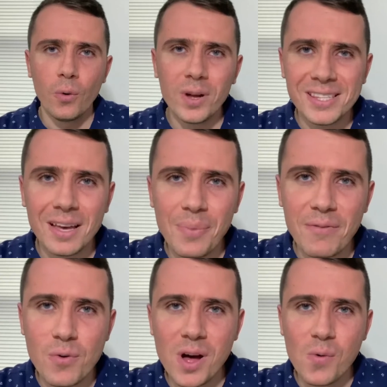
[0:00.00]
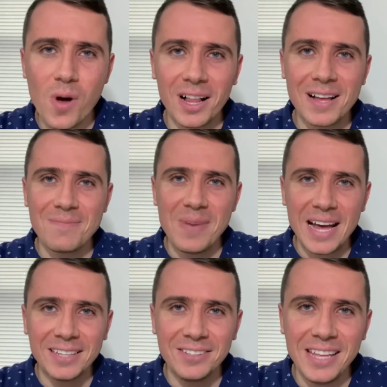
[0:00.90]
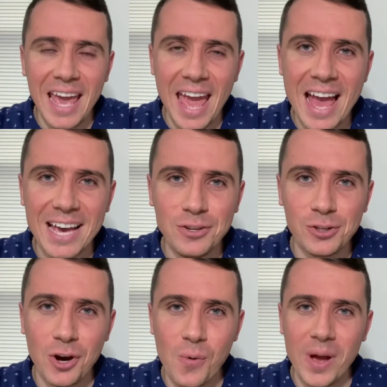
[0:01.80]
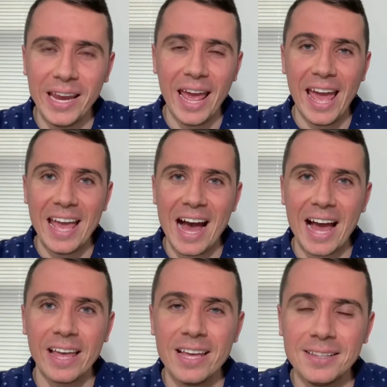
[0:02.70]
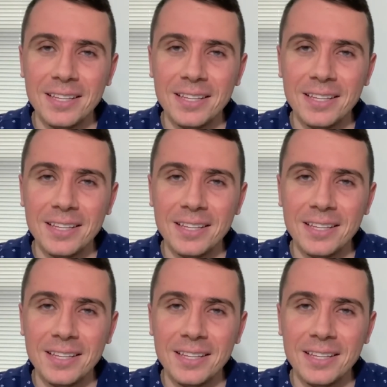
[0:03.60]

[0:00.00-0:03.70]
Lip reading: What's up, everyone? Welcome back to the AI Show with AI.